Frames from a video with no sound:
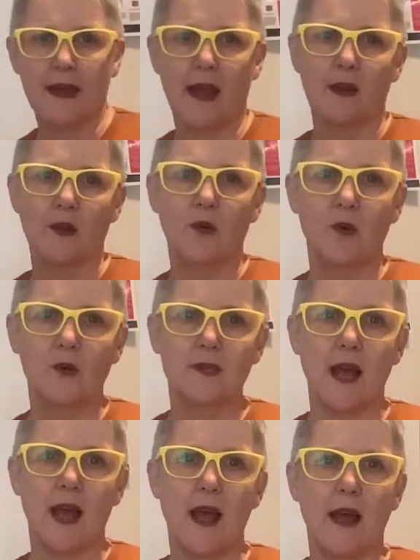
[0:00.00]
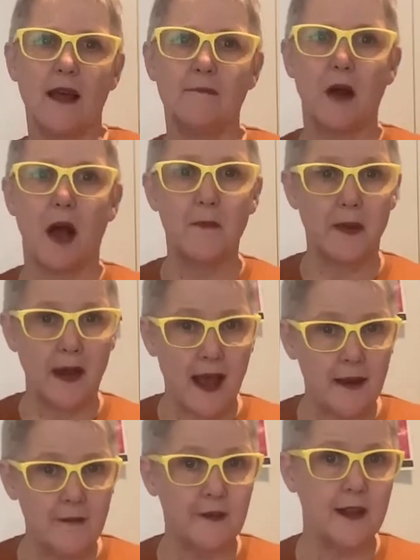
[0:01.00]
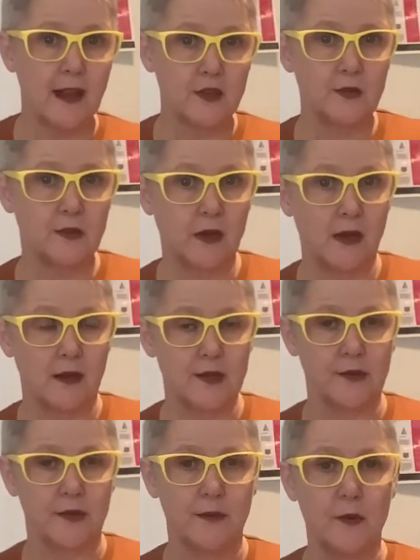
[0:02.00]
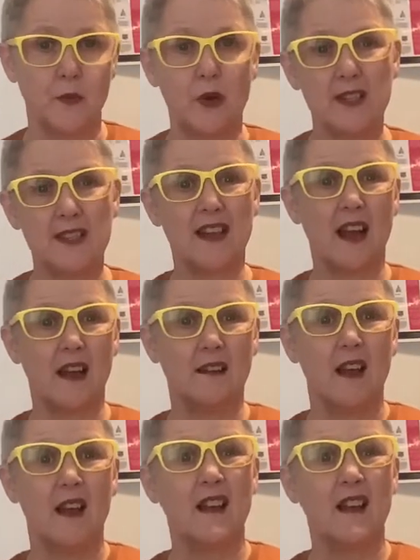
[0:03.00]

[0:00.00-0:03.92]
and looked at my plan for the actual classroom and worked out